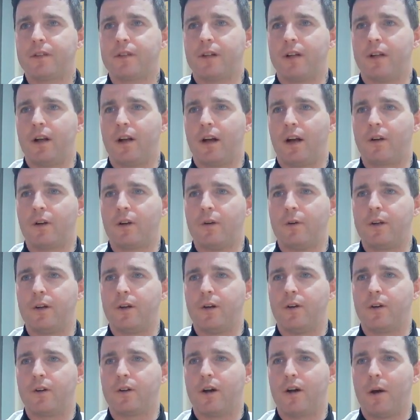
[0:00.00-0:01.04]
Just going to like all
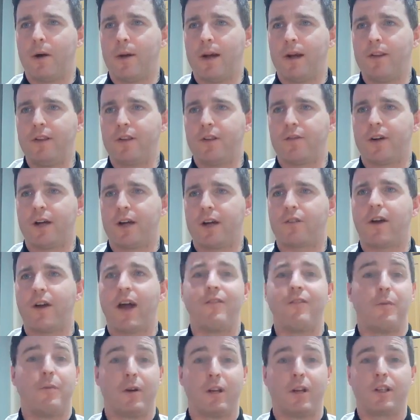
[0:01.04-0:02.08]
your comments. Thanks for
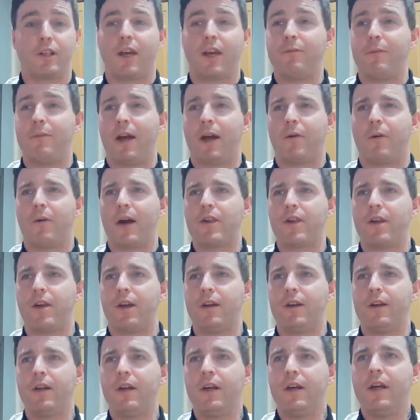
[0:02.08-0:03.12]
everybody that's given me a
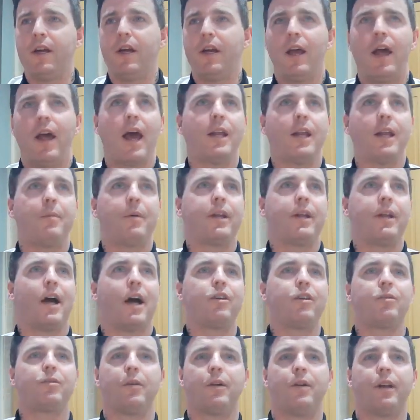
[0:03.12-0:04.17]
question. Anybody
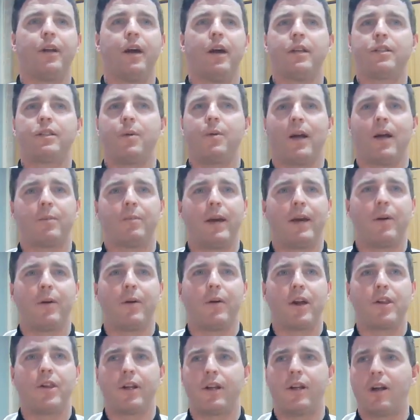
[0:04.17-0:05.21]
else want to ask me a
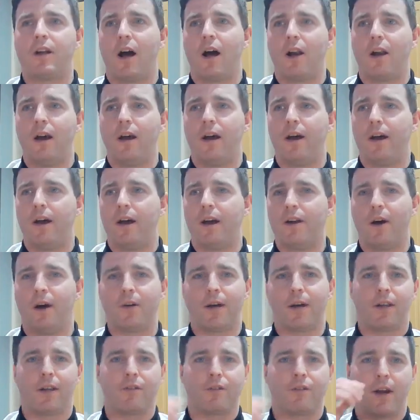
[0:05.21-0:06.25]
question and
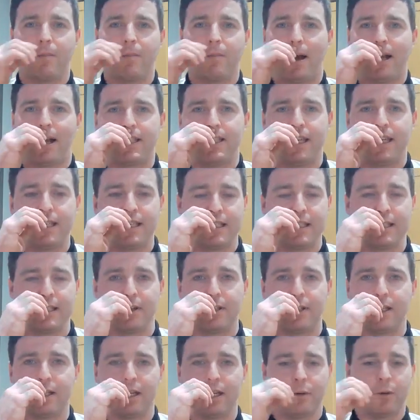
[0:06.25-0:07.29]
I'll get straight back to you as
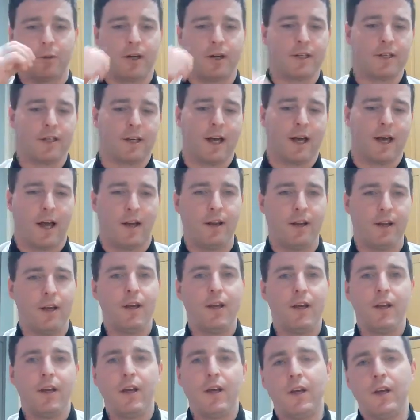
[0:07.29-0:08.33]
quick as I can.
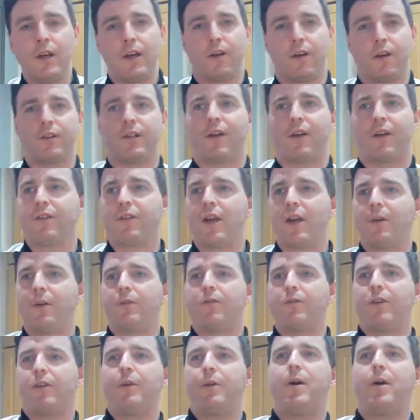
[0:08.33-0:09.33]
I'll just have a drink